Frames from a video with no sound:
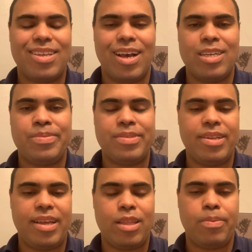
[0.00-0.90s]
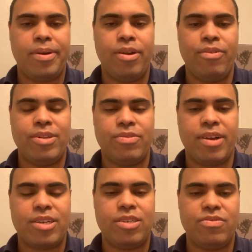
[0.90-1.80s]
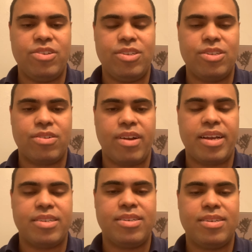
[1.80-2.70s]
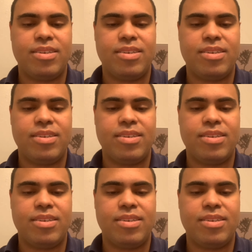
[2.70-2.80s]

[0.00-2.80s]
gospel's the death, burial, and resurrection of Jesus Christ.